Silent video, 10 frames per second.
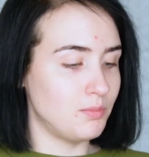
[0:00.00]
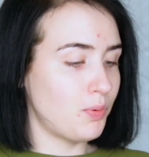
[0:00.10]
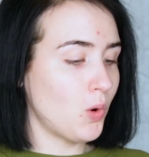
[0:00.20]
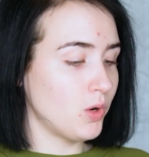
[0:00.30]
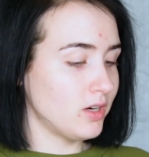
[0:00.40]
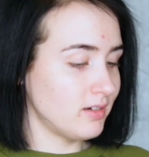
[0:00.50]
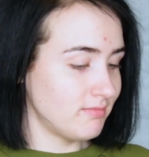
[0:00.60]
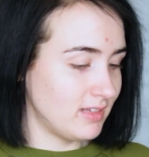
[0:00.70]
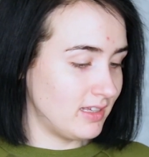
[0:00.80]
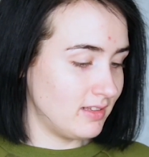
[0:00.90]
poor
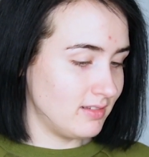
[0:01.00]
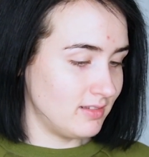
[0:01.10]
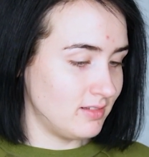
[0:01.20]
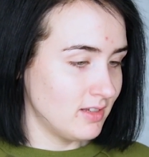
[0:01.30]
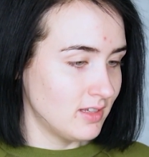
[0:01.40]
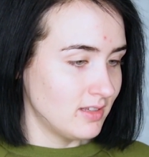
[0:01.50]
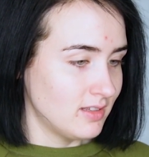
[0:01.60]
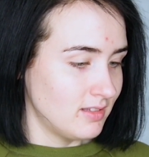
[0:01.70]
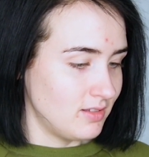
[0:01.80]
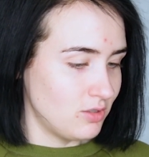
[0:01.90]
and
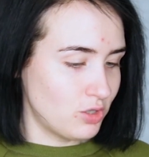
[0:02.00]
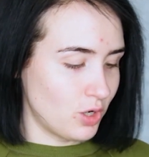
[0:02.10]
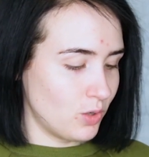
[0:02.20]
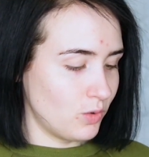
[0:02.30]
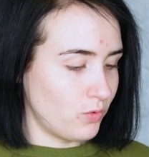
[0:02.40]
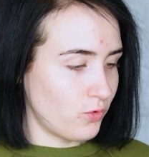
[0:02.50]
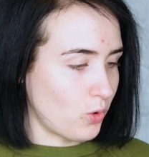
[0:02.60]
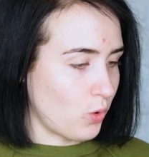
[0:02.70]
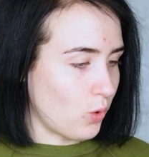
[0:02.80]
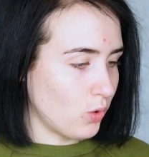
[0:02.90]
go
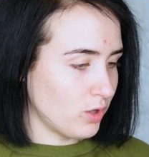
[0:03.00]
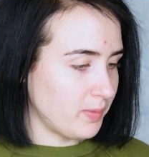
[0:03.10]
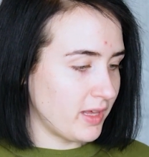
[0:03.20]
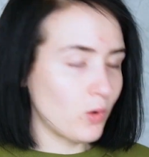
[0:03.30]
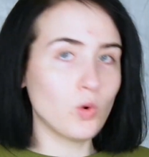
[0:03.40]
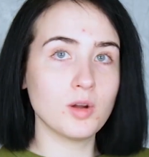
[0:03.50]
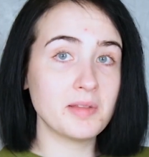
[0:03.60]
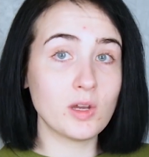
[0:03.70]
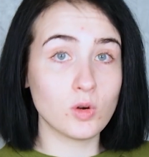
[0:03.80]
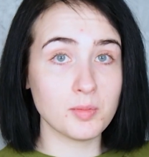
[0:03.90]
horribly,
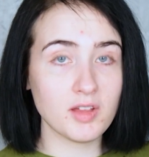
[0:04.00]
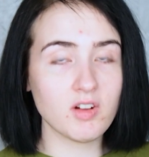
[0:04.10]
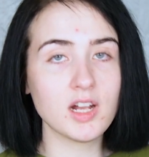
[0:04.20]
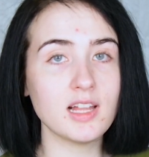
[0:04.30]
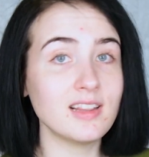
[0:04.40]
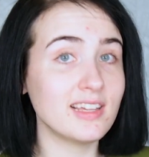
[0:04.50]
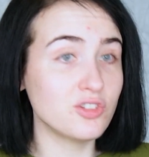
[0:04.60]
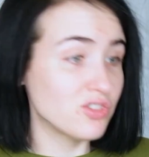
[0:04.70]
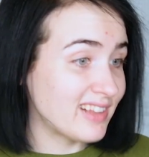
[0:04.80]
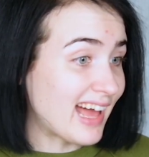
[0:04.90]
horribly, horribly wrong
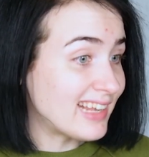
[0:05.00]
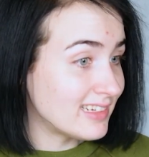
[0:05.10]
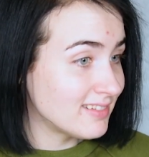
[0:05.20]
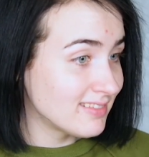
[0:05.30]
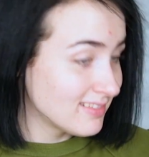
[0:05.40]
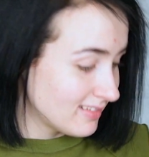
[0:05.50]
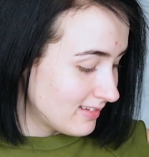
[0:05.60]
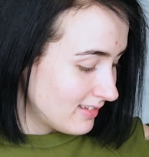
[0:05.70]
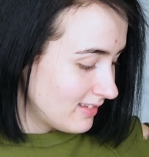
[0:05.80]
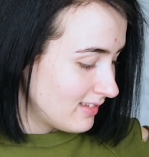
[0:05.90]
unless you're Aladdin?
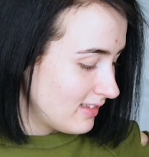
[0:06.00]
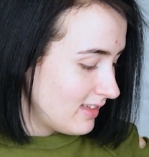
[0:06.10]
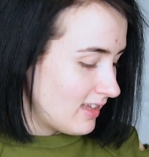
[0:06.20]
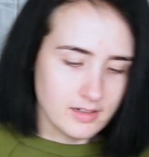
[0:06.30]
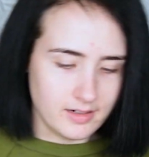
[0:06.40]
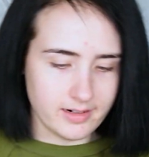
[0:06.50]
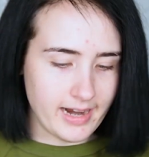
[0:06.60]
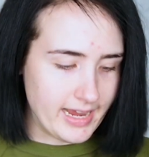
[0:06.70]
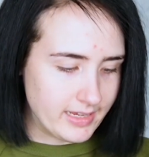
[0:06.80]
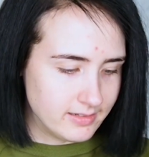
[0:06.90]
Could be.
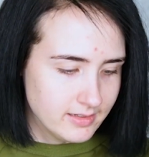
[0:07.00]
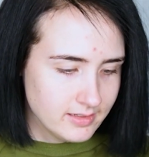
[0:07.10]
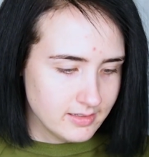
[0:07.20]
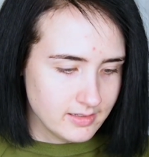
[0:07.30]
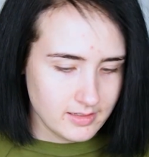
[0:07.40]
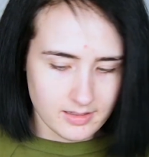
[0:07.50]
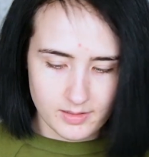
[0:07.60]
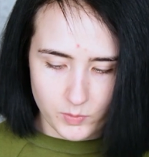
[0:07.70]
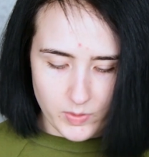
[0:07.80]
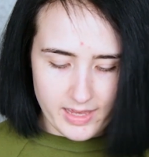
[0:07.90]
Alright.
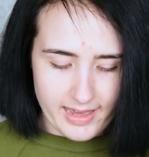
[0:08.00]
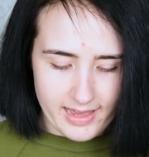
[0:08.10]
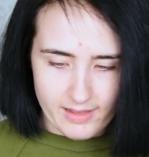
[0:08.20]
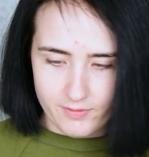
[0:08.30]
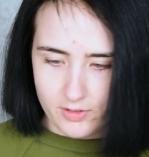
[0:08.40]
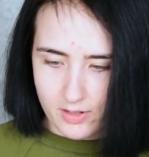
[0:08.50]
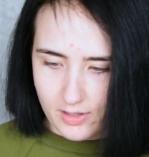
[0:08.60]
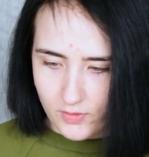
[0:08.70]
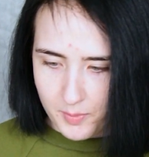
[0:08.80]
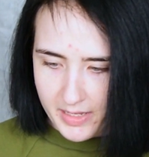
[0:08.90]
We have all
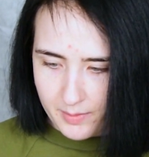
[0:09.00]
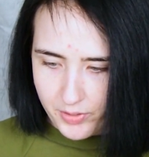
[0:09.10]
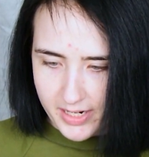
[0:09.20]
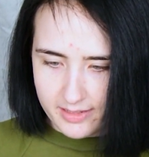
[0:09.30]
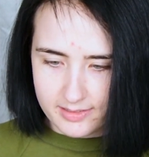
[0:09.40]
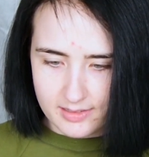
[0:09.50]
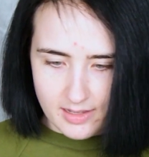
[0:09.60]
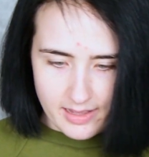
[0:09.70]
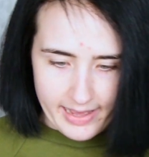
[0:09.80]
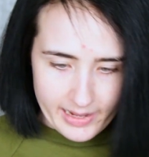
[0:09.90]
of our makeup products
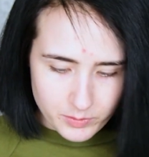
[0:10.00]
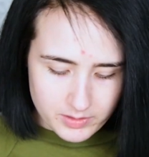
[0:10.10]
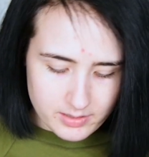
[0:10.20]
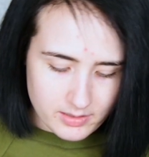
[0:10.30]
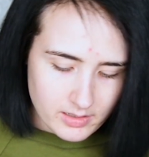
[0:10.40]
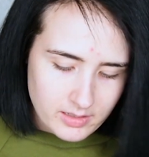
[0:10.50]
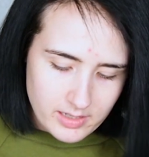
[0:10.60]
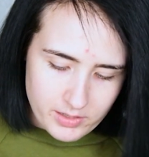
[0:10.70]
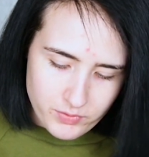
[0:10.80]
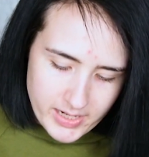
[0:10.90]
out
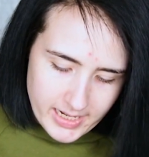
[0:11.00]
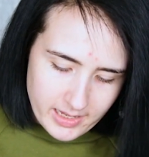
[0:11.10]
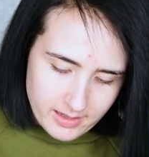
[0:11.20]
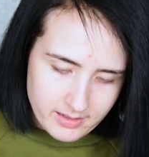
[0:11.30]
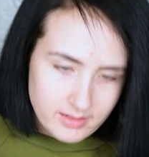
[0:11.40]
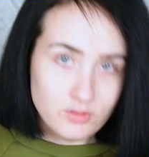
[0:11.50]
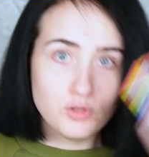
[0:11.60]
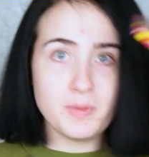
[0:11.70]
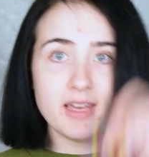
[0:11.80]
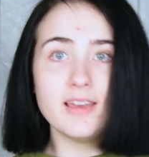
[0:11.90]
and ready
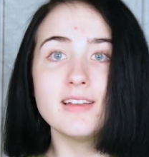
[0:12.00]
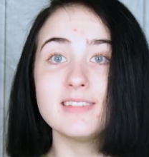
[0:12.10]
to be